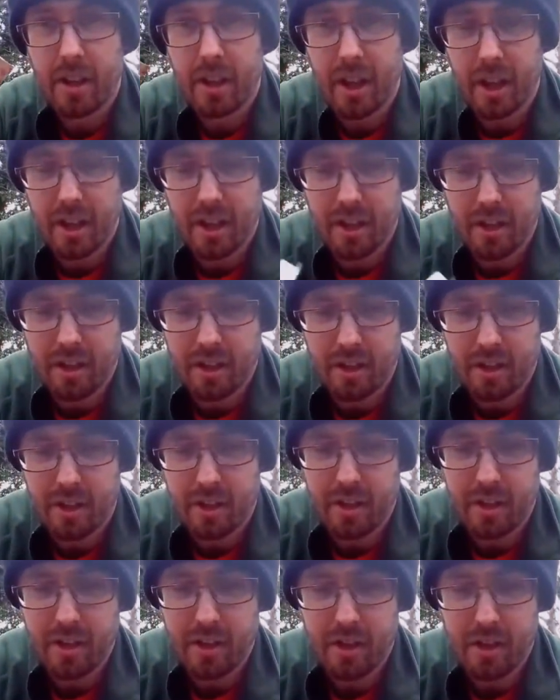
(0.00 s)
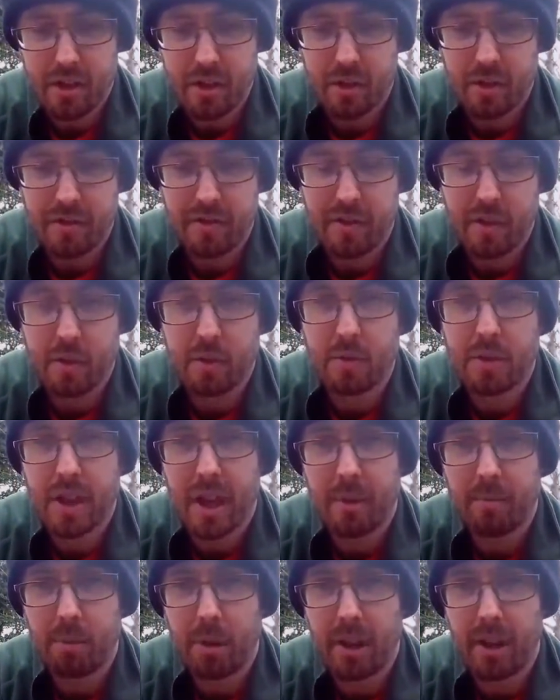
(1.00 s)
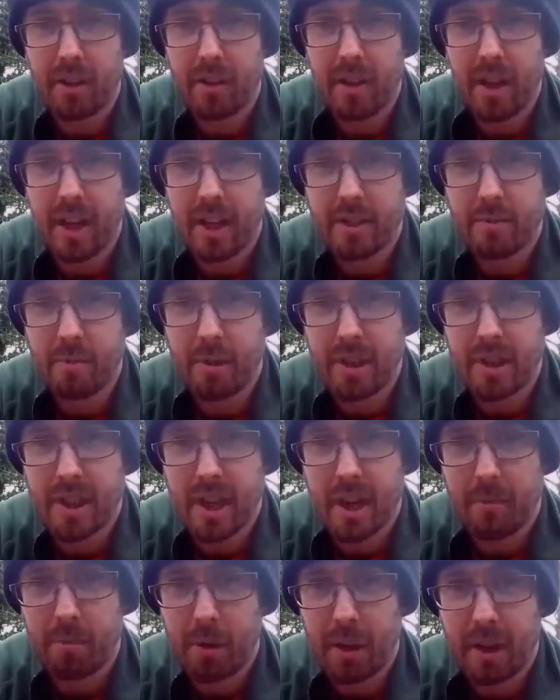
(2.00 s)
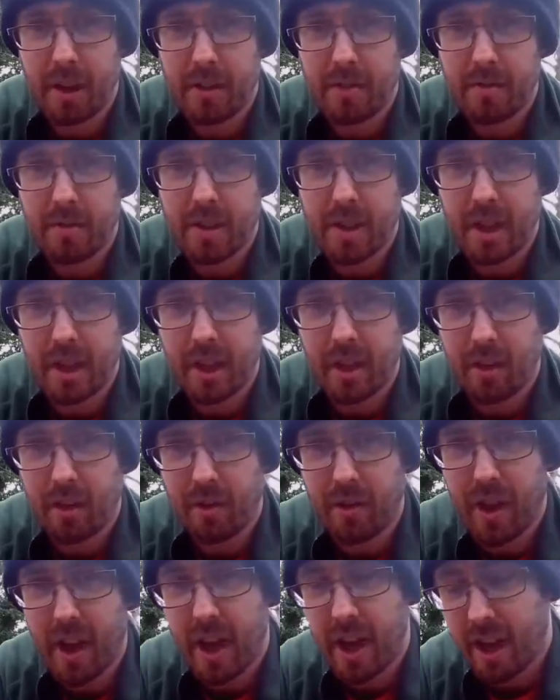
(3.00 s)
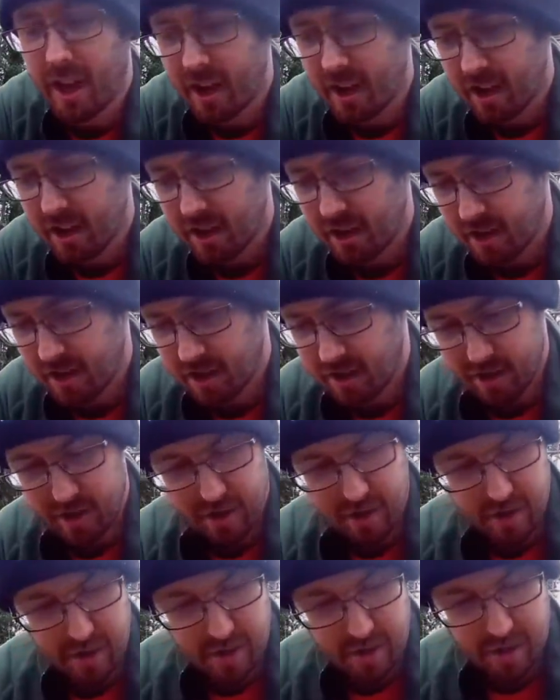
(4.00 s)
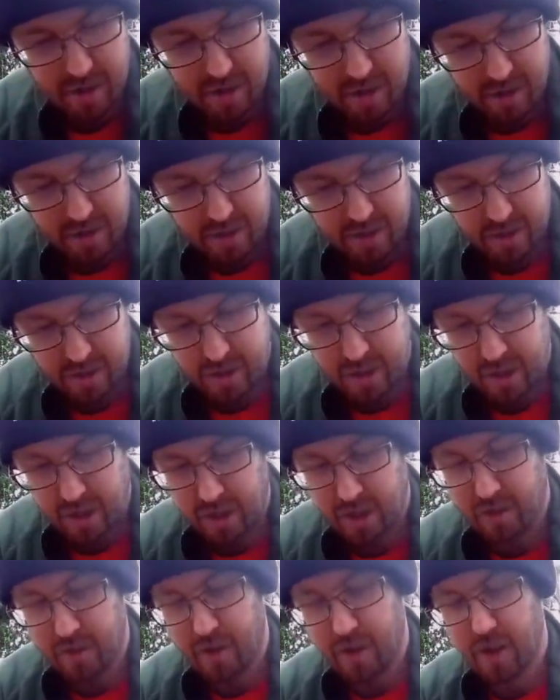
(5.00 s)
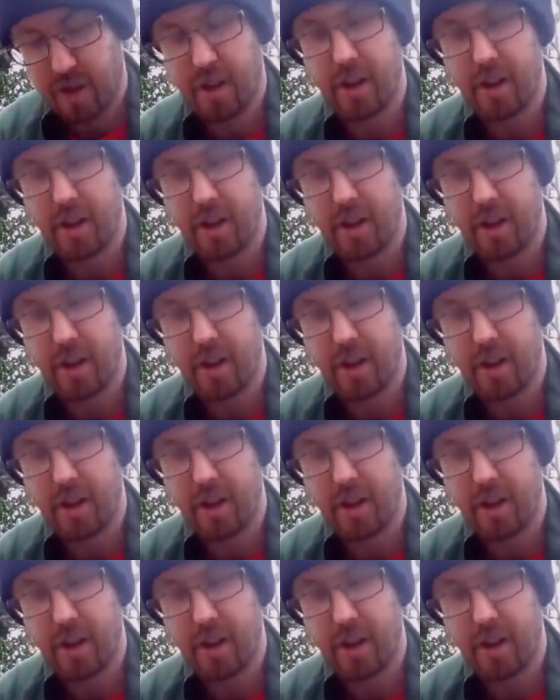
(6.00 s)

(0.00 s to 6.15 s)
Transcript: get your solid fuel tablet, Esbit tablet, stick it on there, stick your